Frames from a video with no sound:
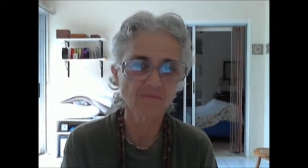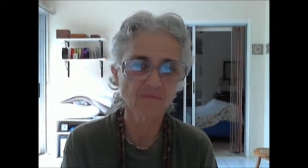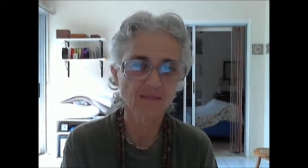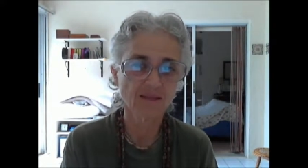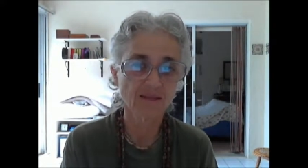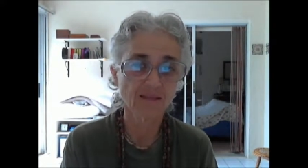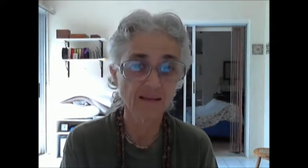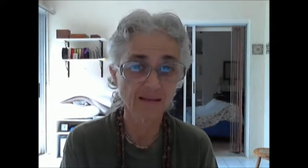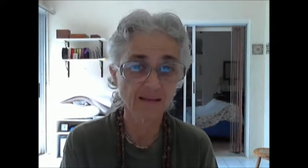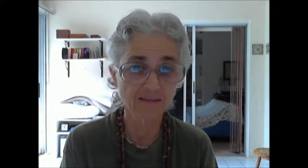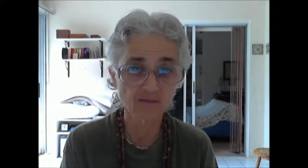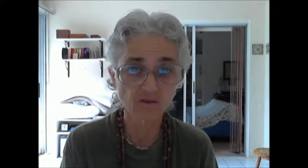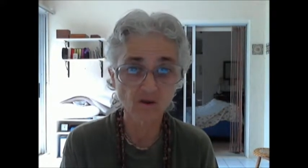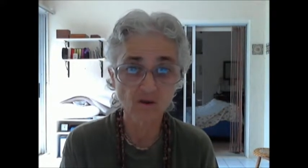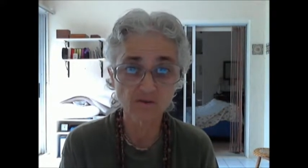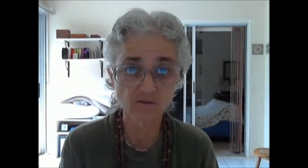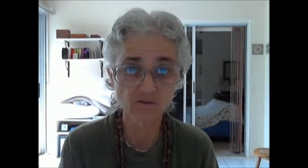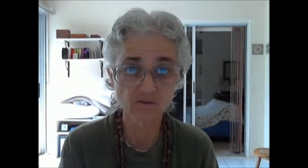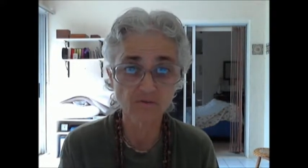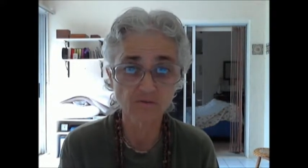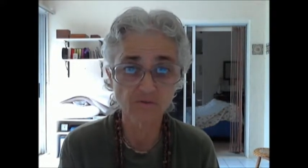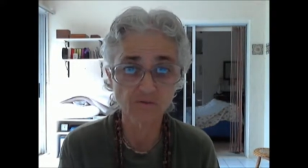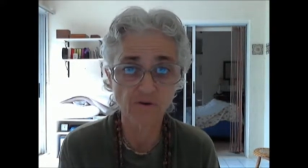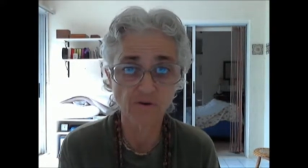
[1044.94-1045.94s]
And that's
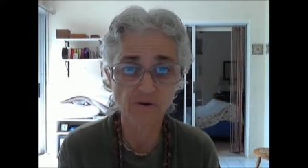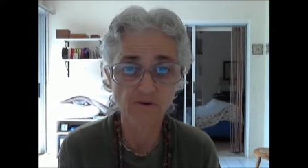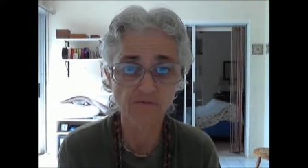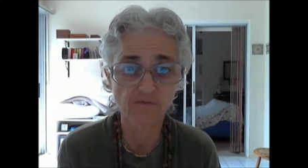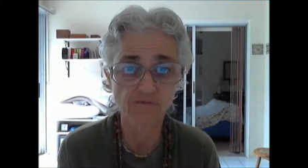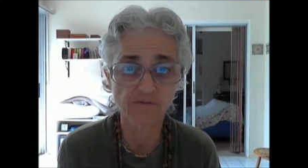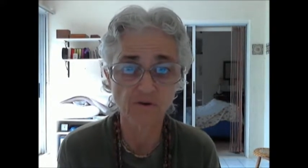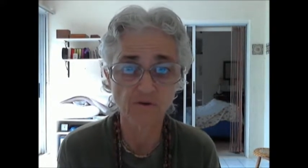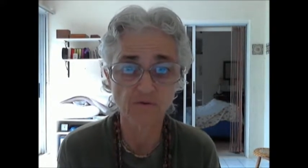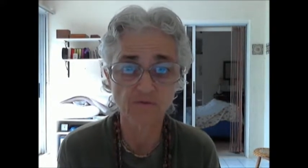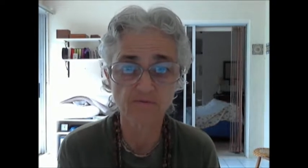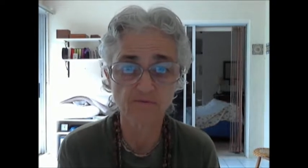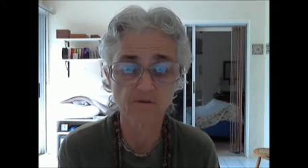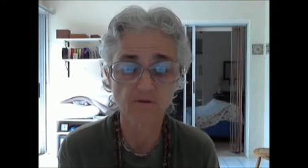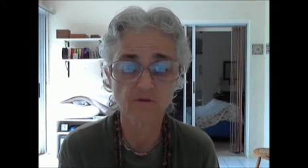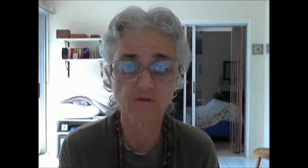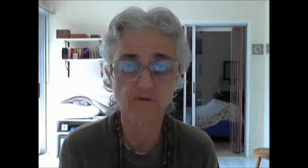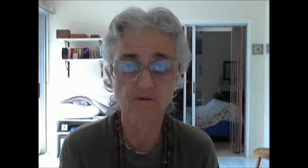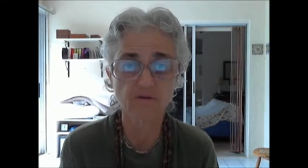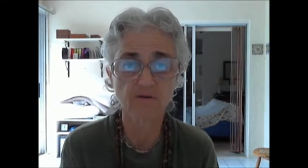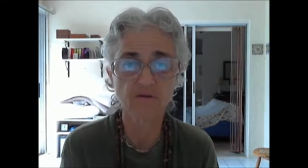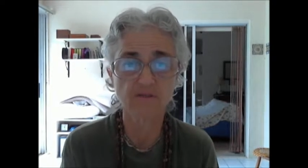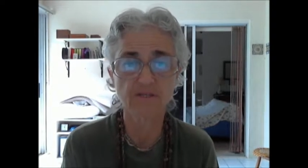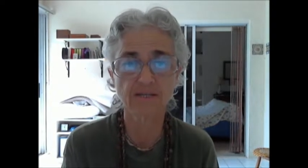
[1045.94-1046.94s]
also very fearful,
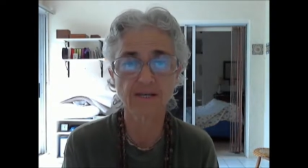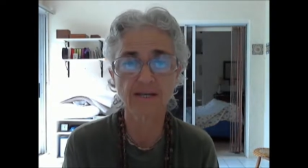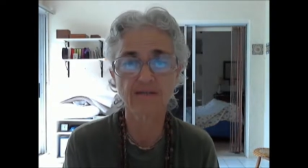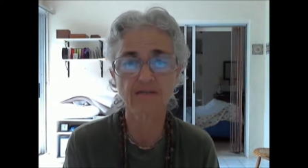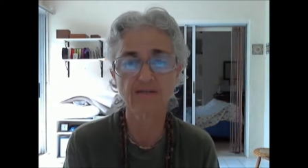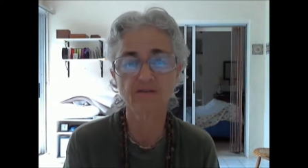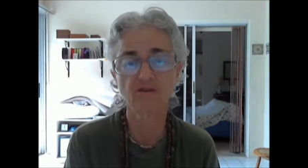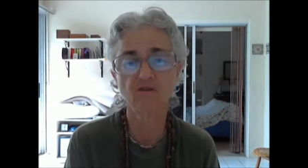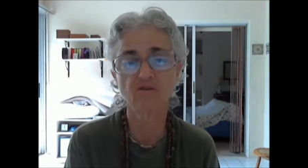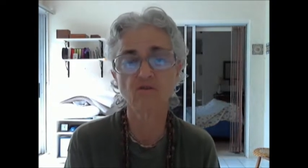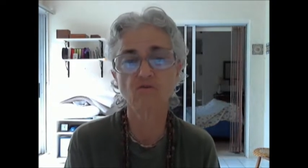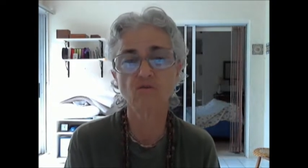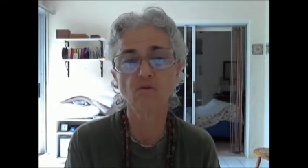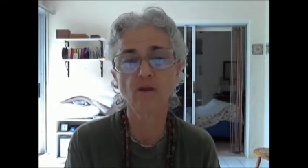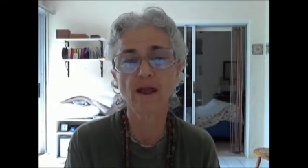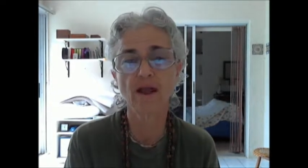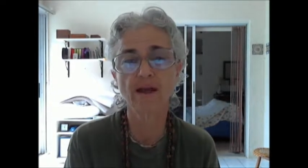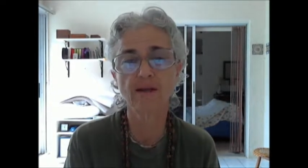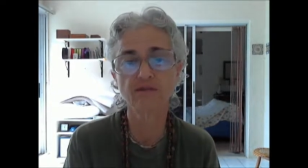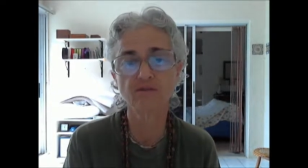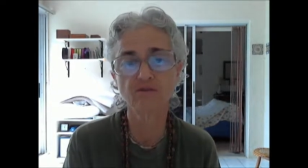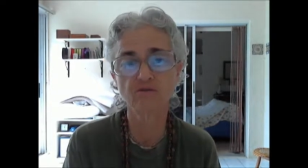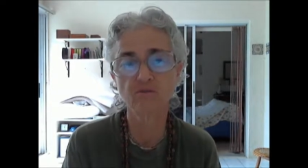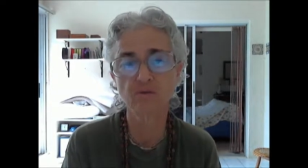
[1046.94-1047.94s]
because that's the
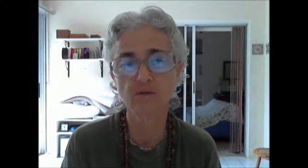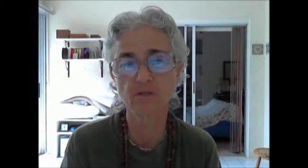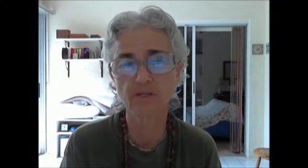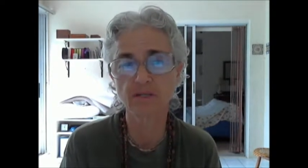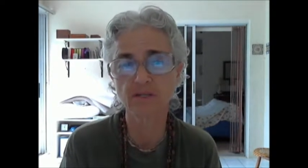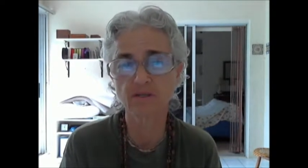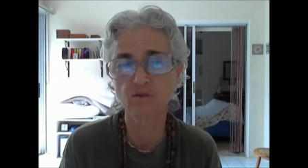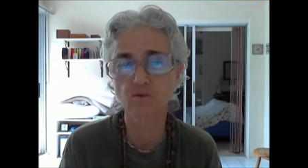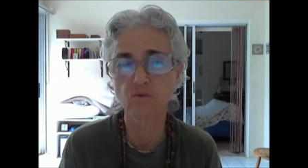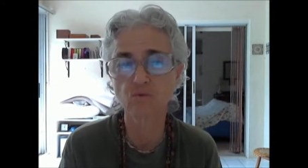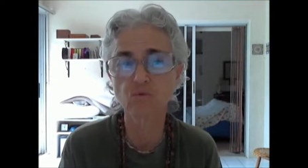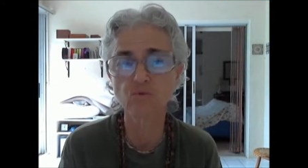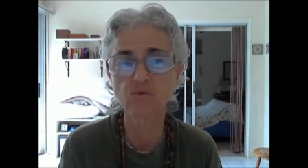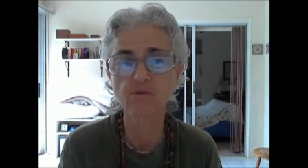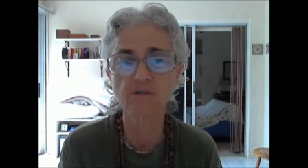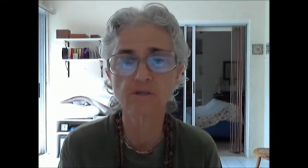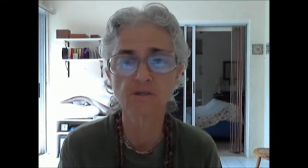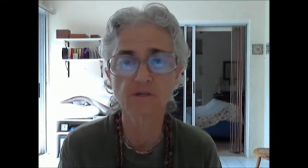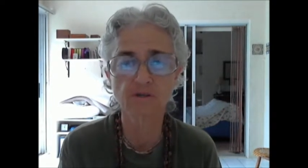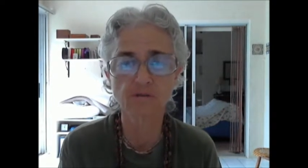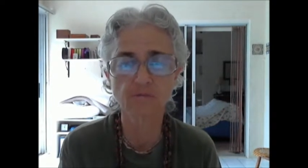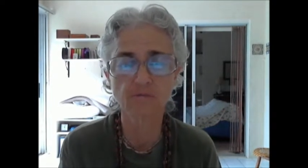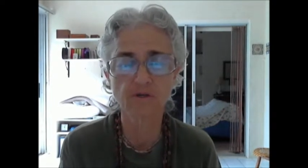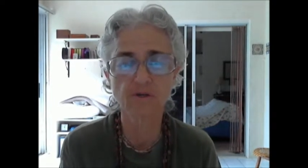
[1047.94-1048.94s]
gradually
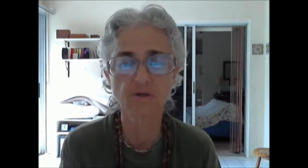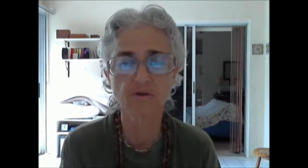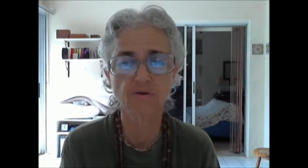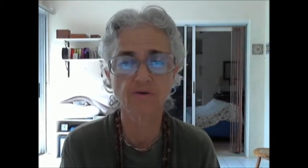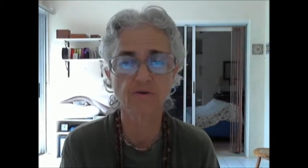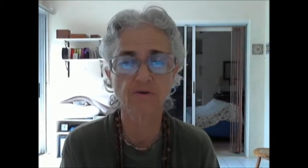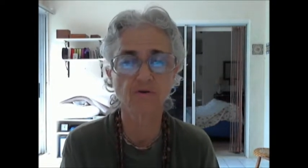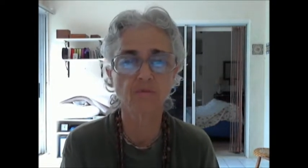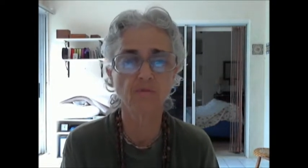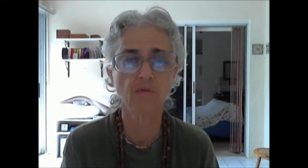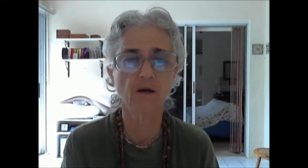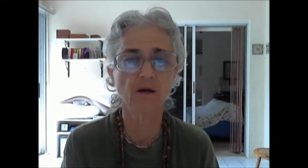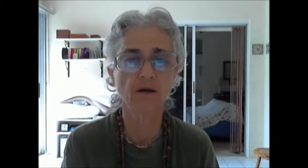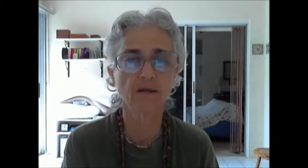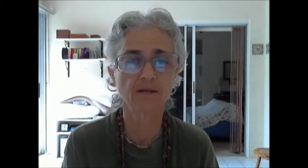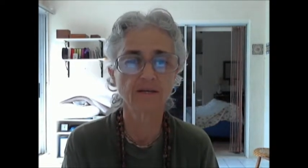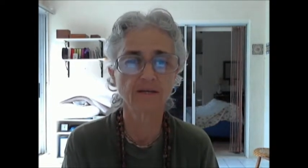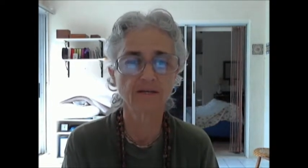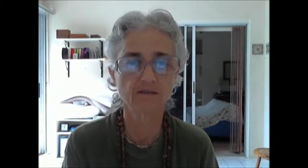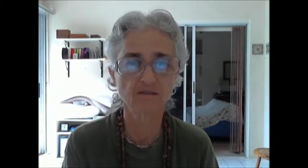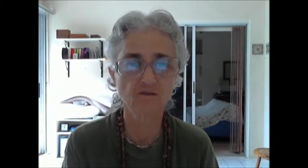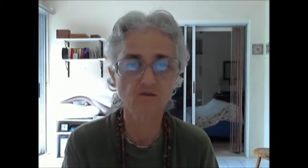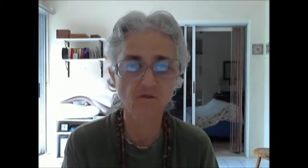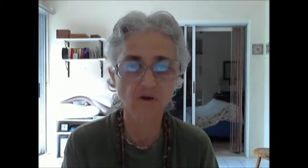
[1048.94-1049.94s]
losing the material body.
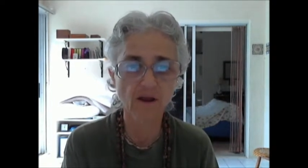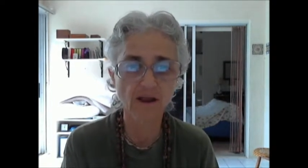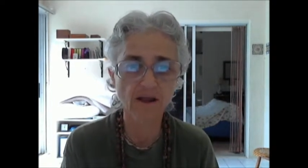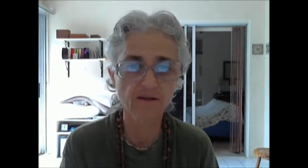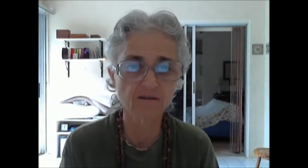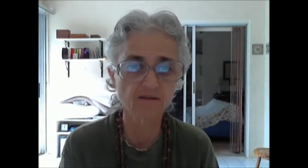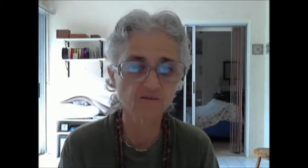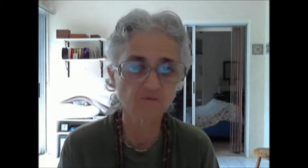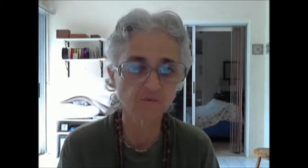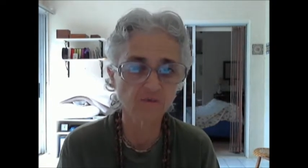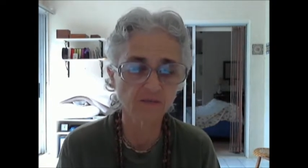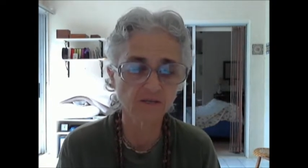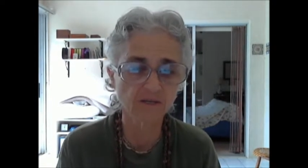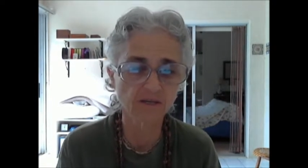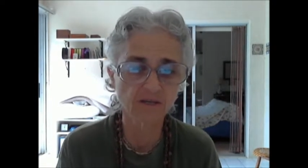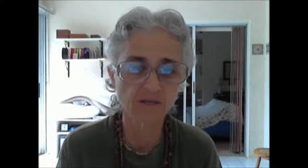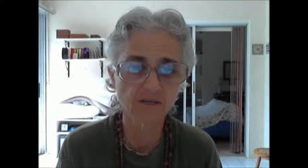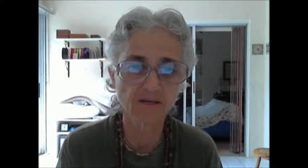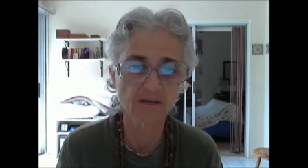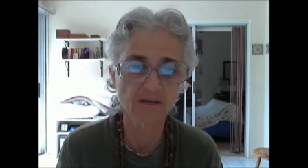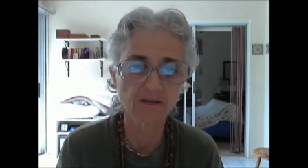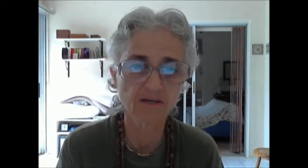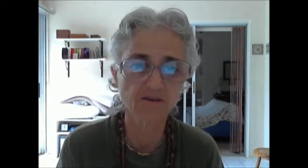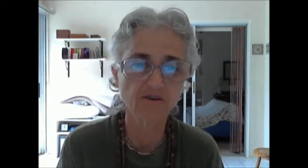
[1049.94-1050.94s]
It's gradually
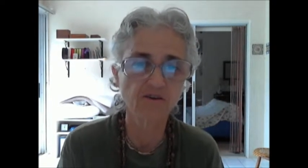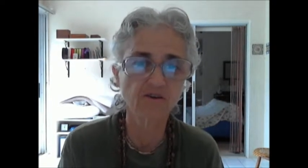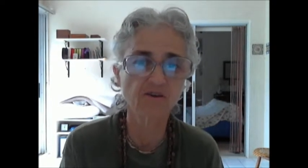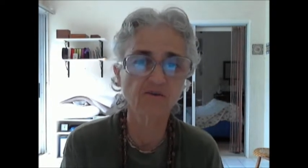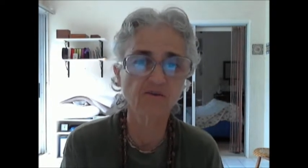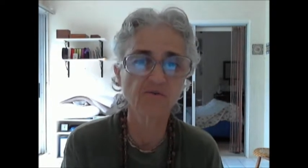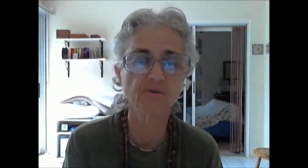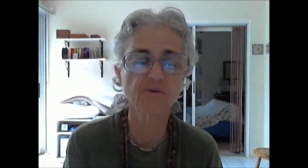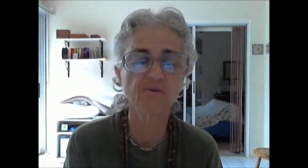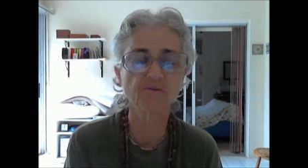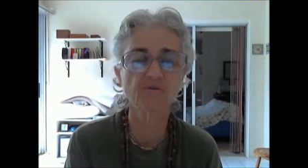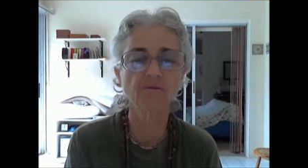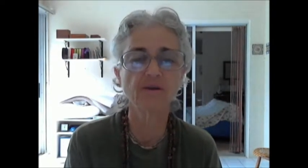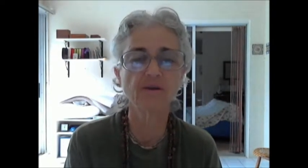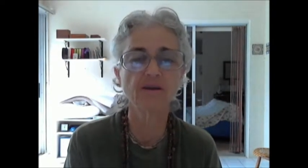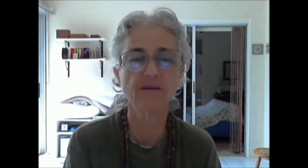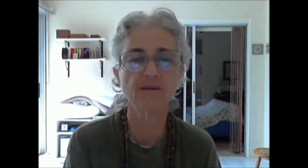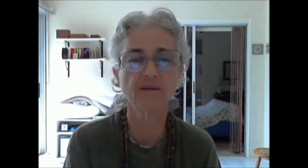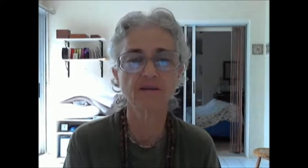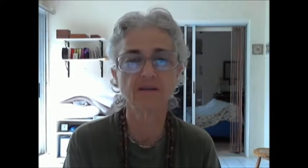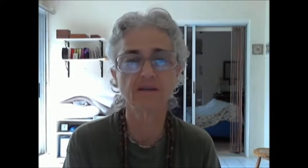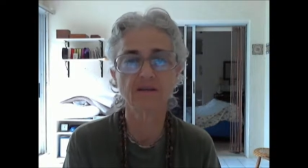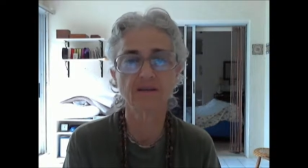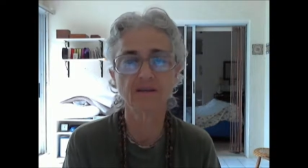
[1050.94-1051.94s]
deteriorating.